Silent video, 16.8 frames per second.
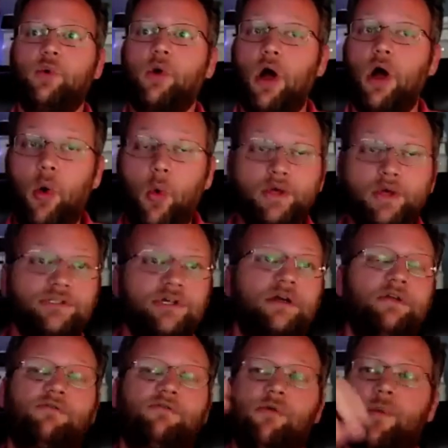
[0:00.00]
And so we're
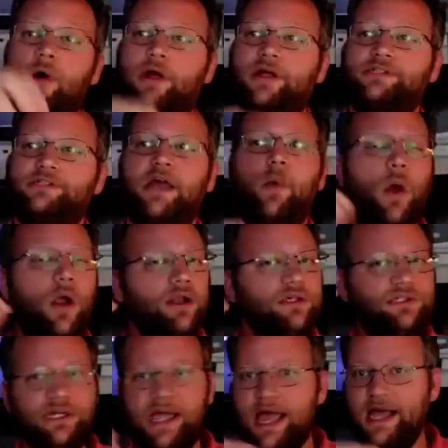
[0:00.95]
always looking for markets. Hey,
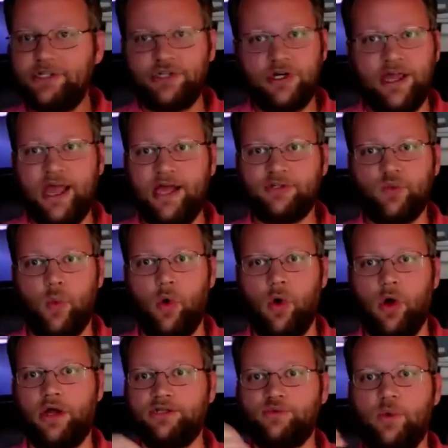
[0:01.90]
where does the cash on
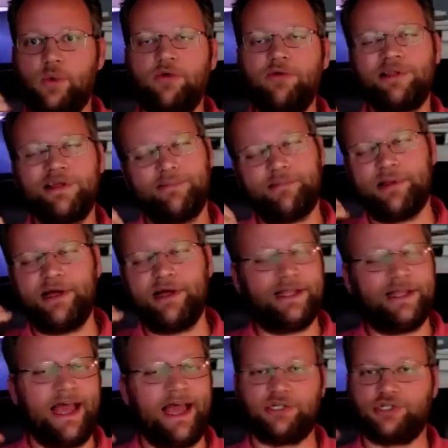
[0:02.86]
cash work? Because we're really
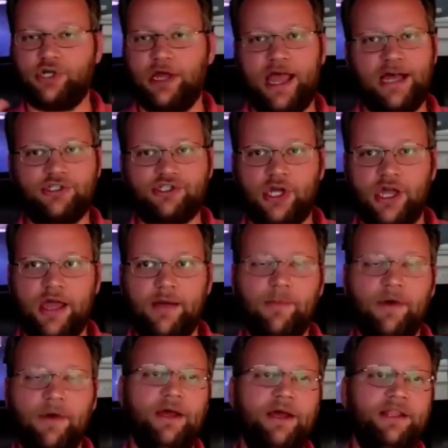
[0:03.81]
playing the cash on cash
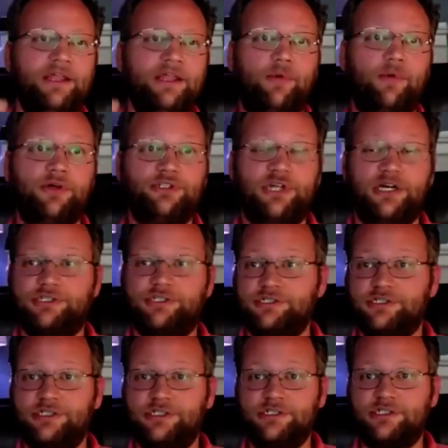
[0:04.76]
game. The
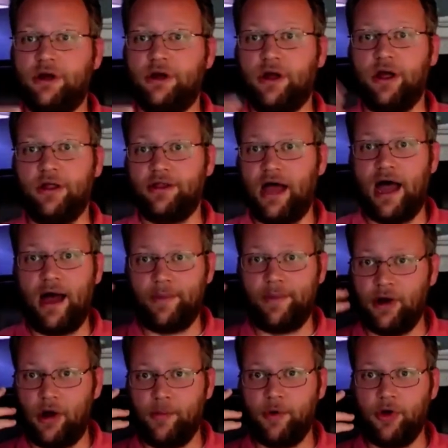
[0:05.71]
appreciation is the cherry on
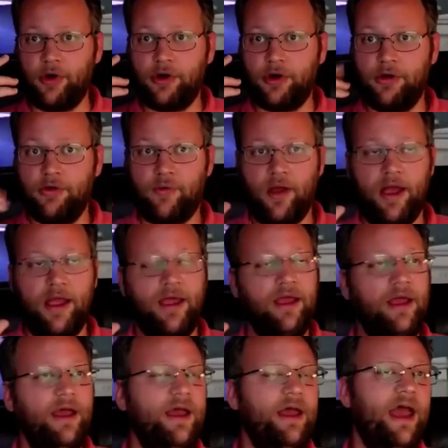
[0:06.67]
top in our book,
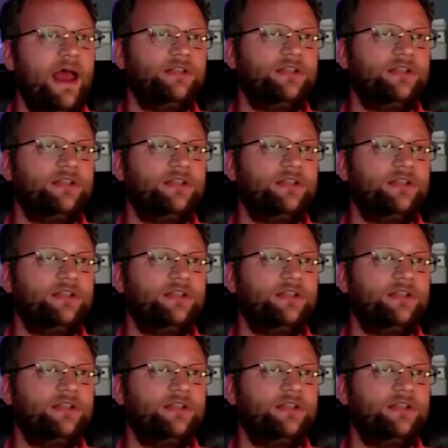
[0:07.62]
right?